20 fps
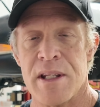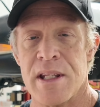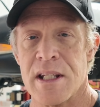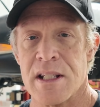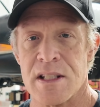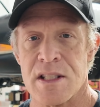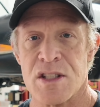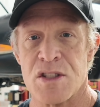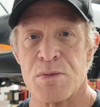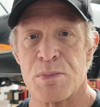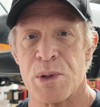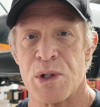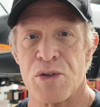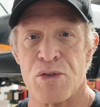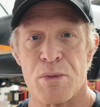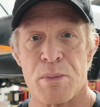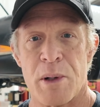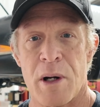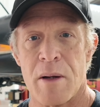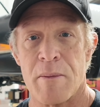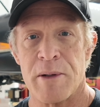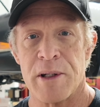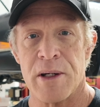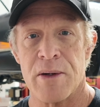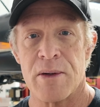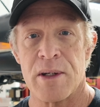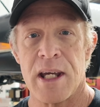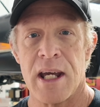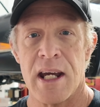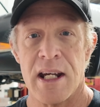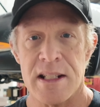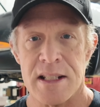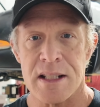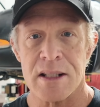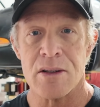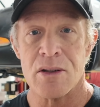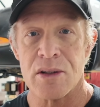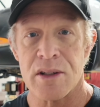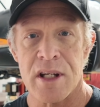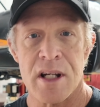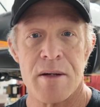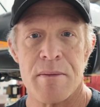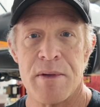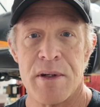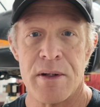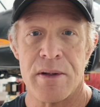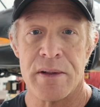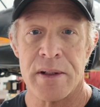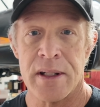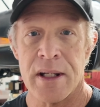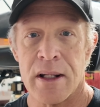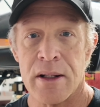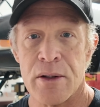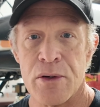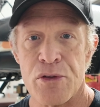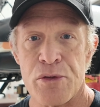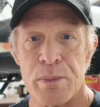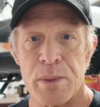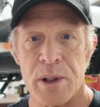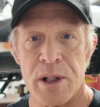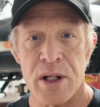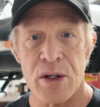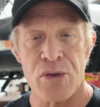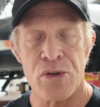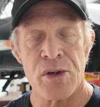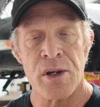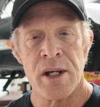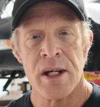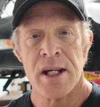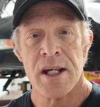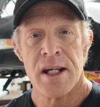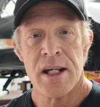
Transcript: I think these springs are probably okay. I did look at them. They're the yellow springs.